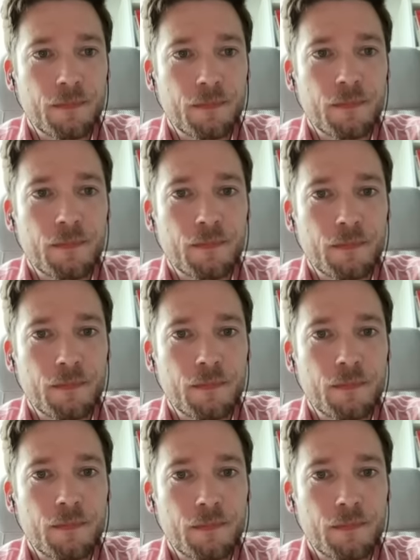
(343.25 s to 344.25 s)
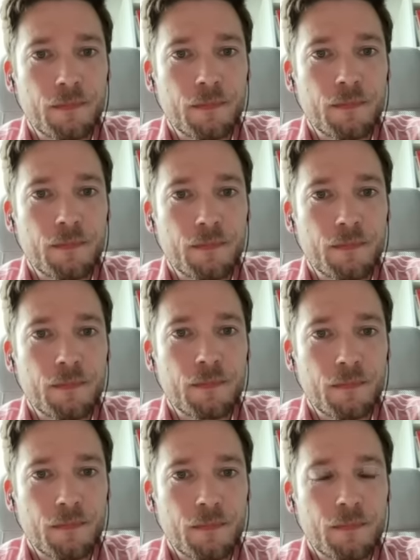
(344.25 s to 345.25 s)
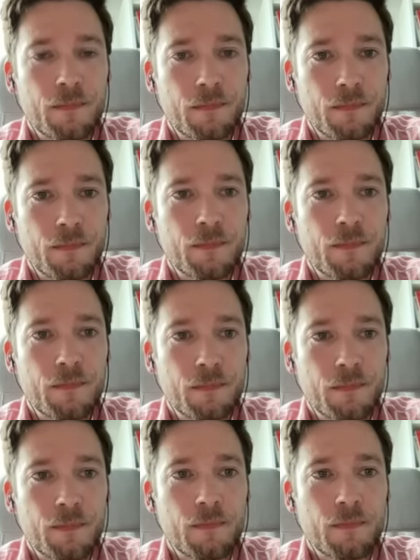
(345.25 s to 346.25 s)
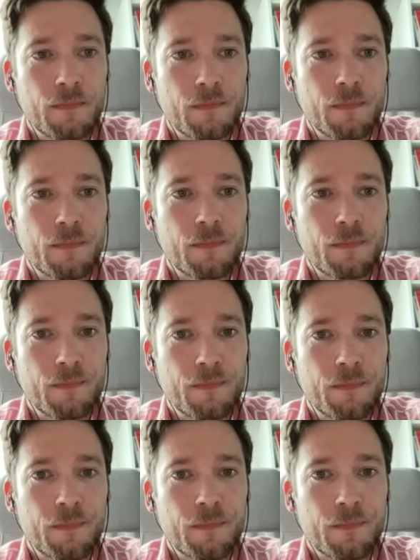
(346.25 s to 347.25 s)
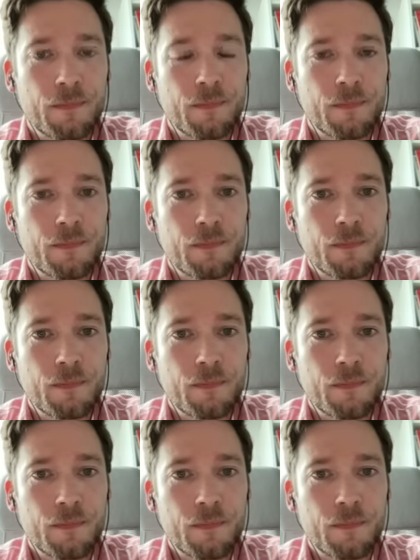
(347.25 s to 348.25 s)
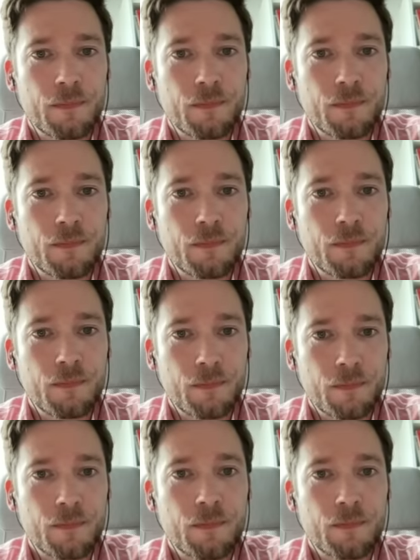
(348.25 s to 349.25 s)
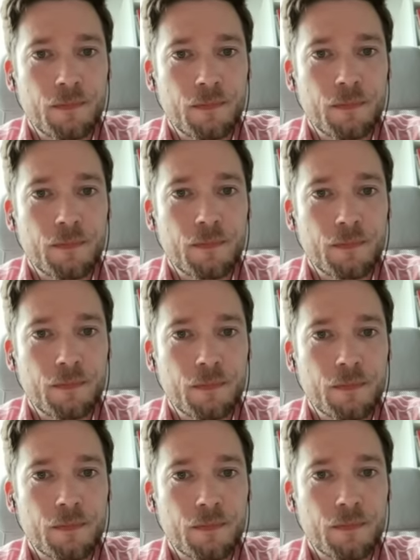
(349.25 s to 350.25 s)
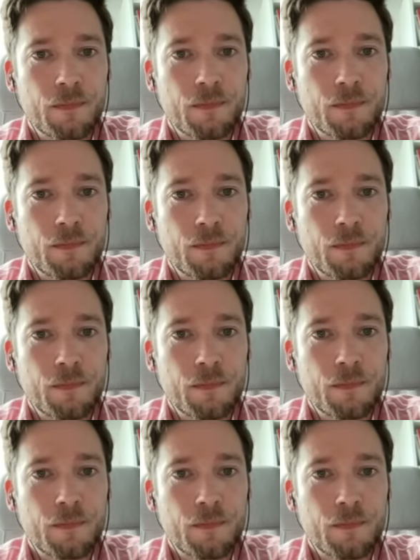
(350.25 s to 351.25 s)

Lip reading: (silent)